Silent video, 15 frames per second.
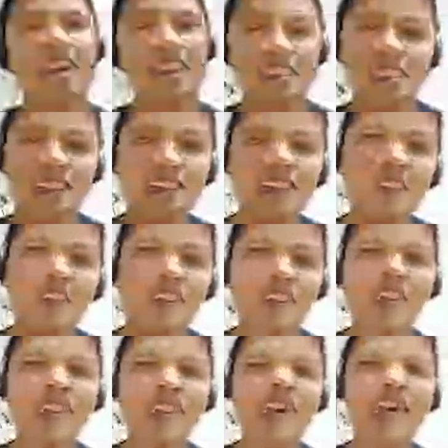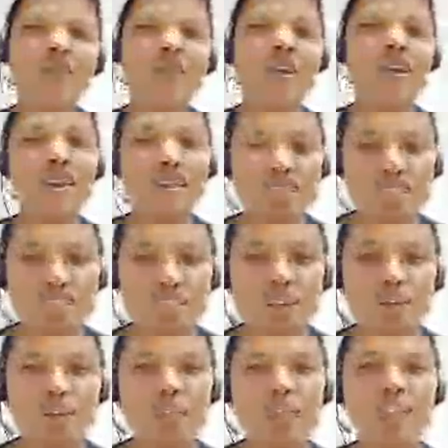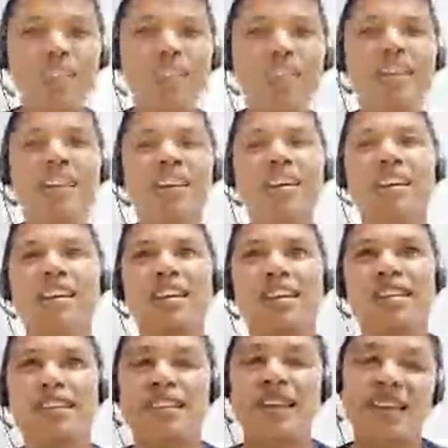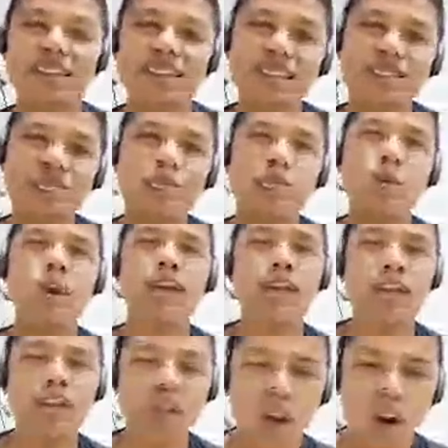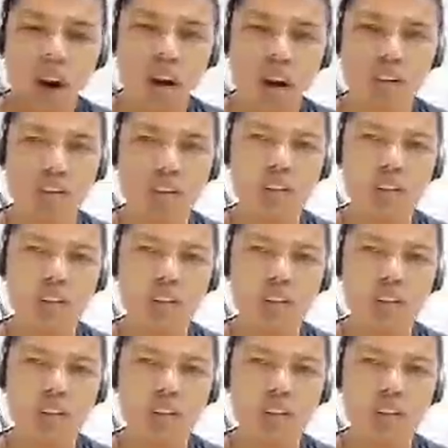or January, at the time at Chiton, there is quite hot.